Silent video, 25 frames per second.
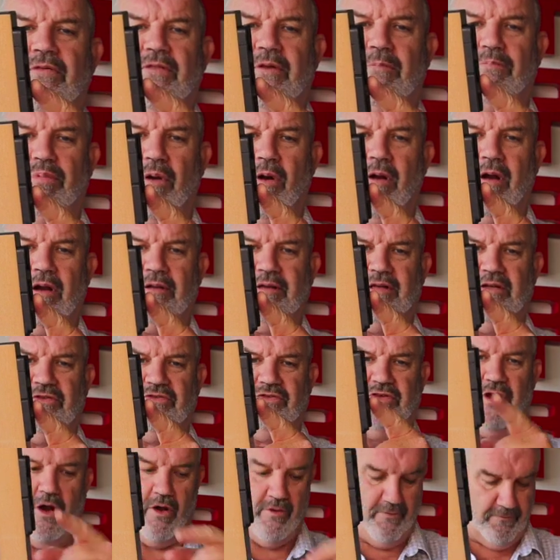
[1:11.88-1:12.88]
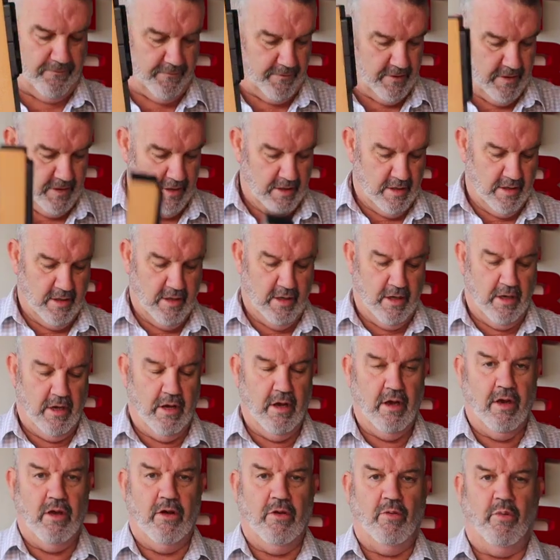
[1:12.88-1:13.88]
the product itself.
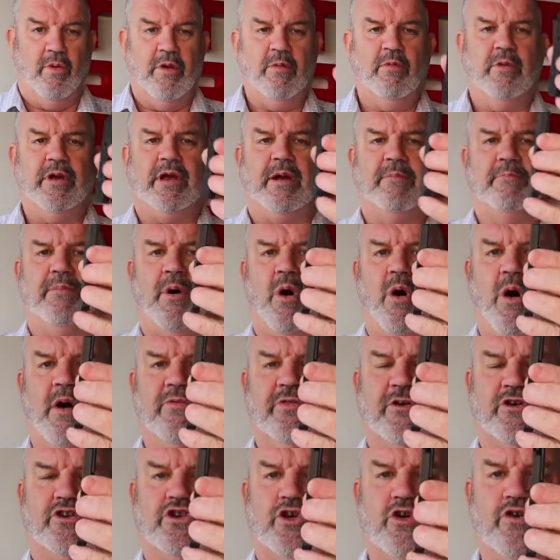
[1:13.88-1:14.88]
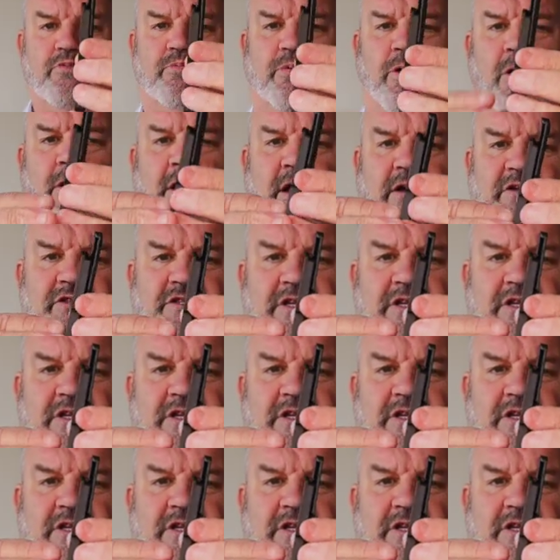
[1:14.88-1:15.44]
When we combine the 2 products